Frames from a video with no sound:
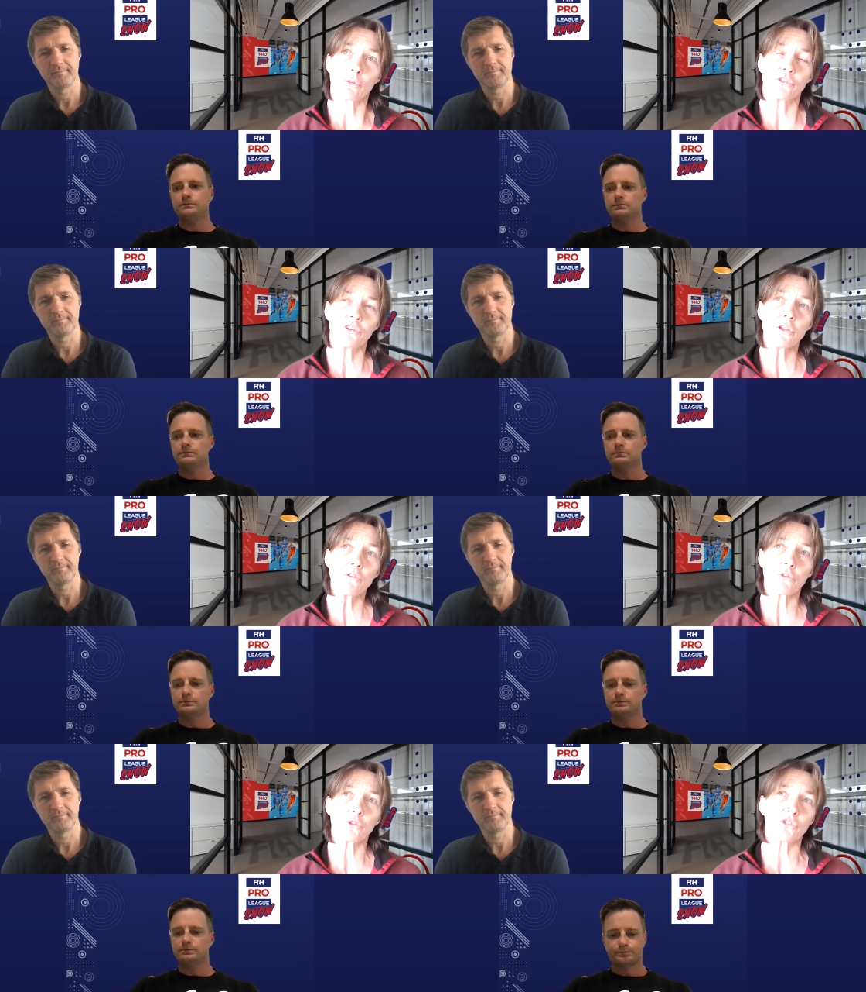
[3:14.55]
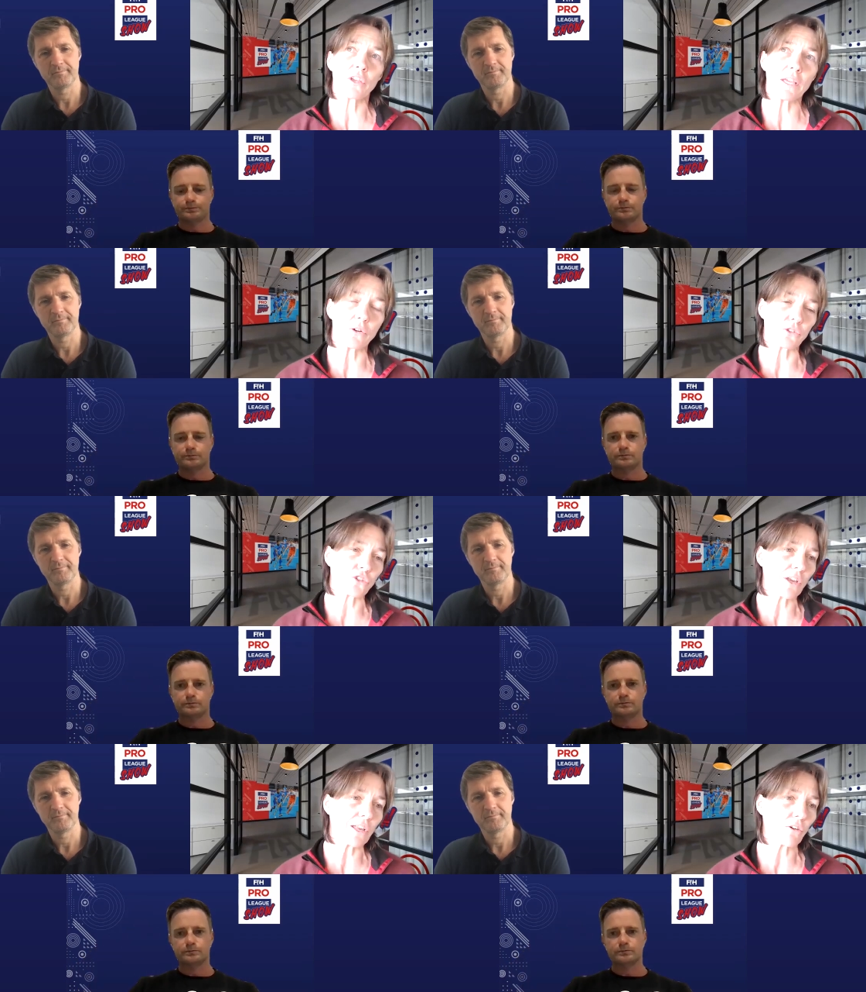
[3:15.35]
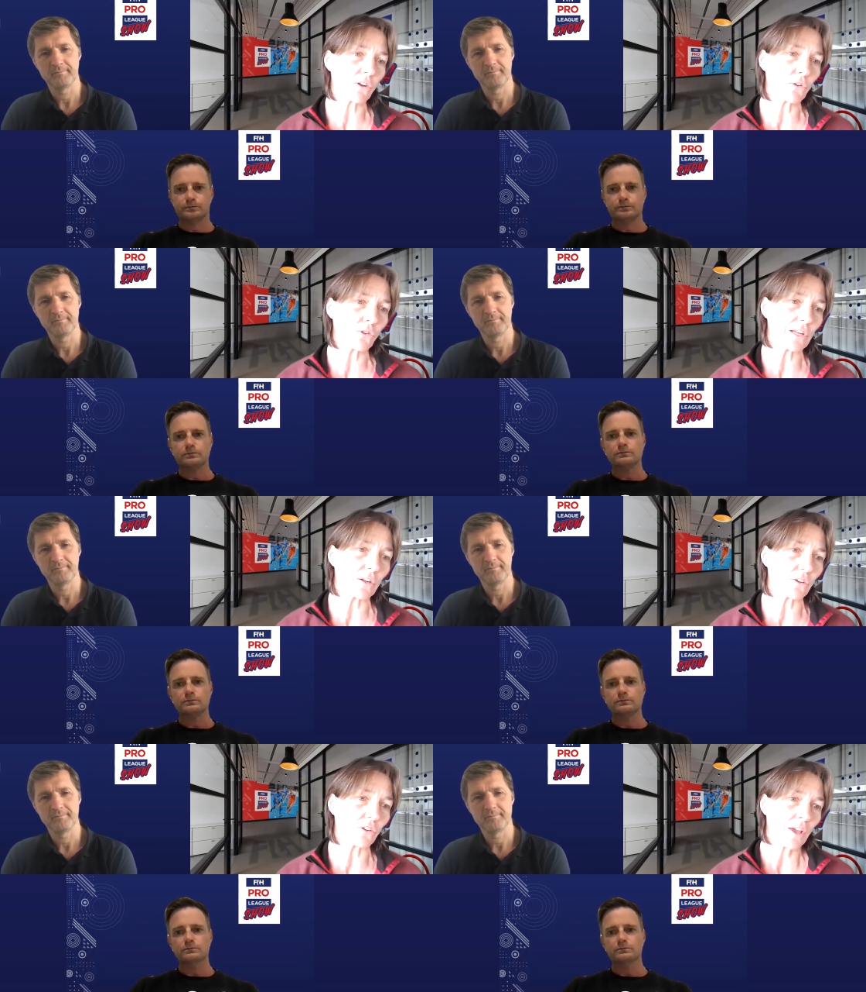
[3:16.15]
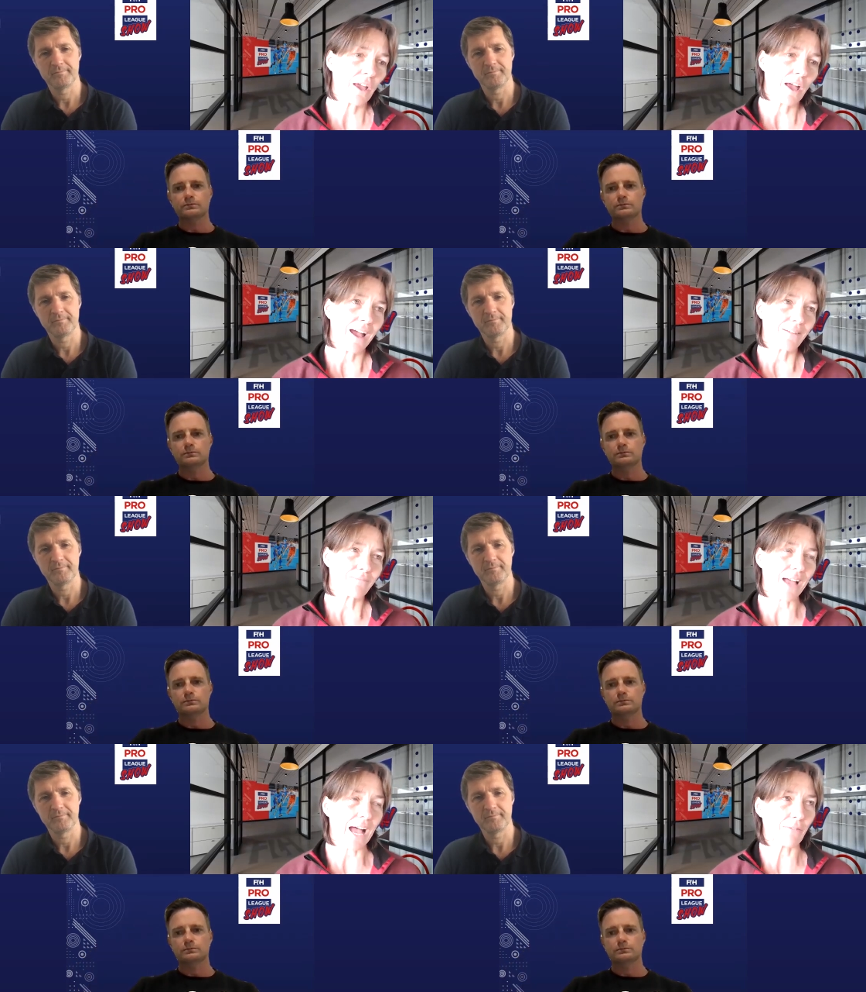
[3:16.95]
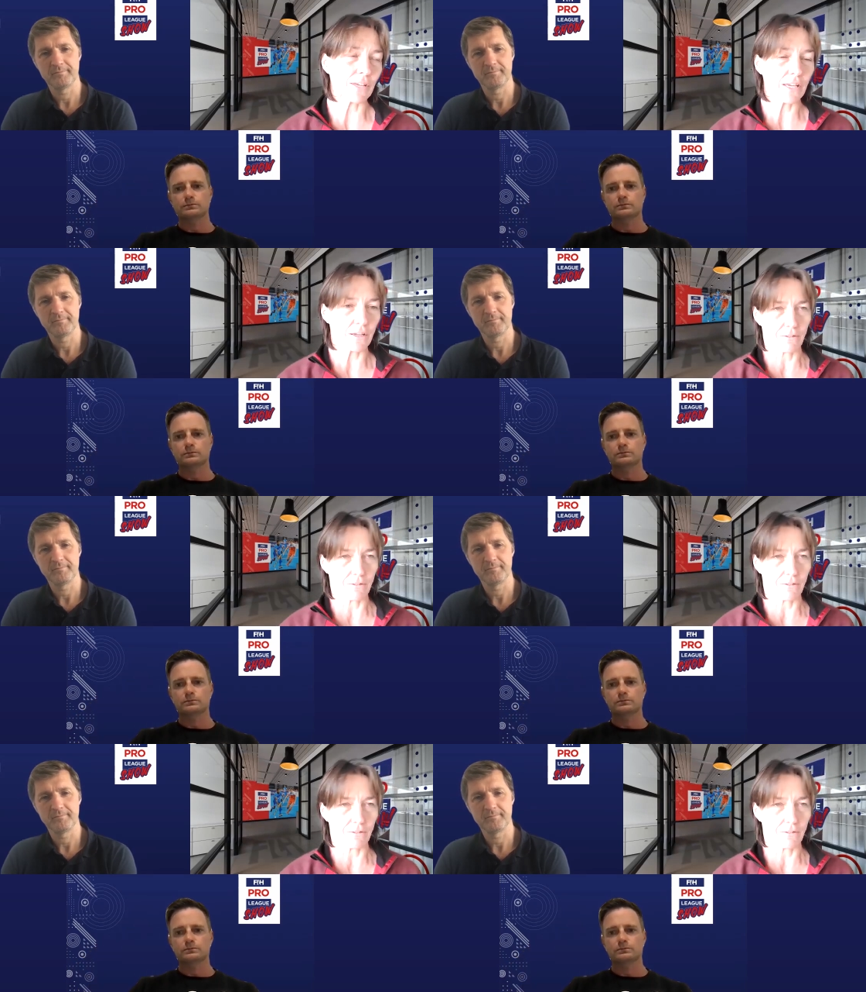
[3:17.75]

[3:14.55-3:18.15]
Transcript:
Speaker 1: Do you foresee Australia and New Zealand having